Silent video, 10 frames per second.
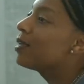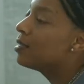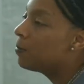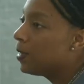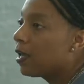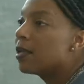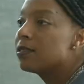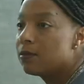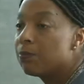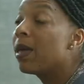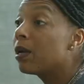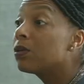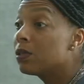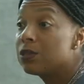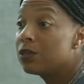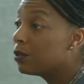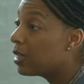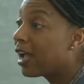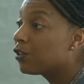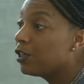is because medical centers
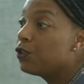actually